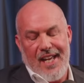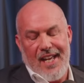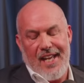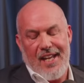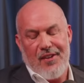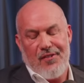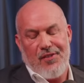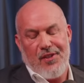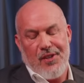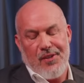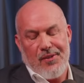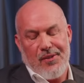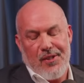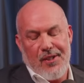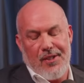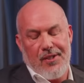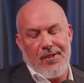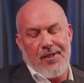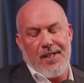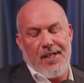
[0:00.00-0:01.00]
you're
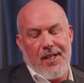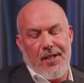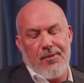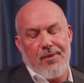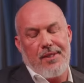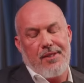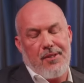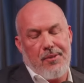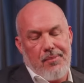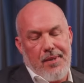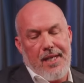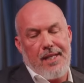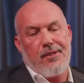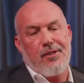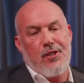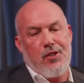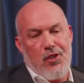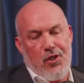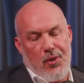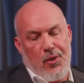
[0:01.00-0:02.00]
literally going to make
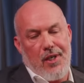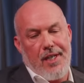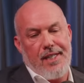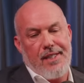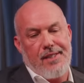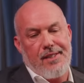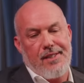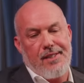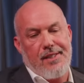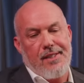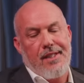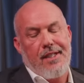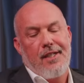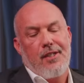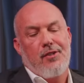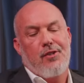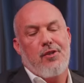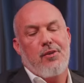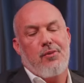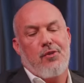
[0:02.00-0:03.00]
the choice
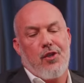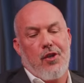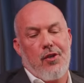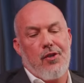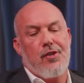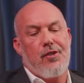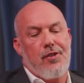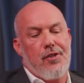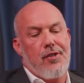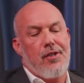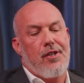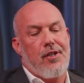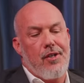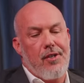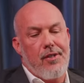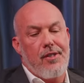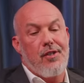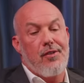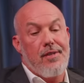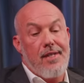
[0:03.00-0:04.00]
to turn
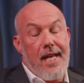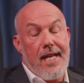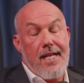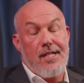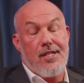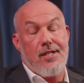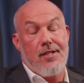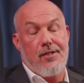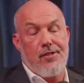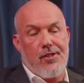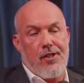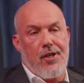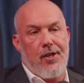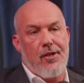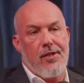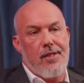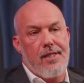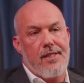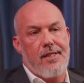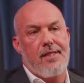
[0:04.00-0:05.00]
your nation's
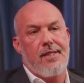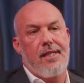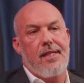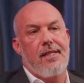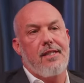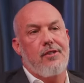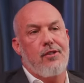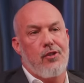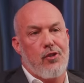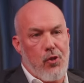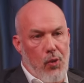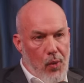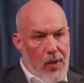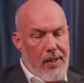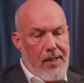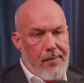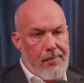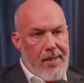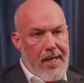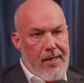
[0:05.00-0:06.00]
currency into
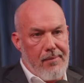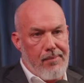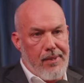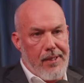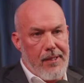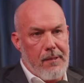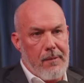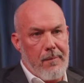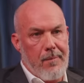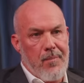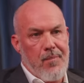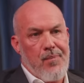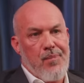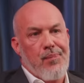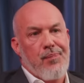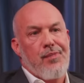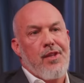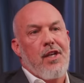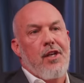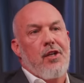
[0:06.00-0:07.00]
toilet paper,
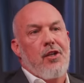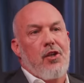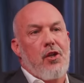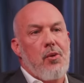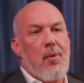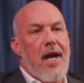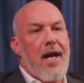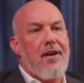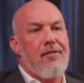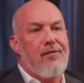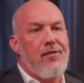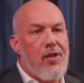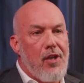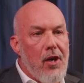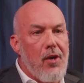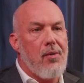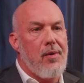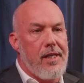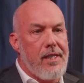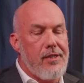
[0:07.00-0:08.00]
you have
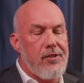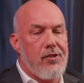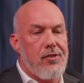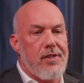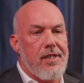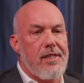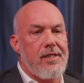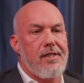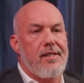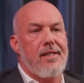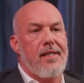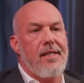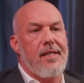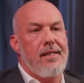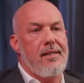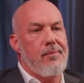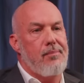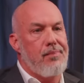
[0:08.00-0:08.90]
no interest in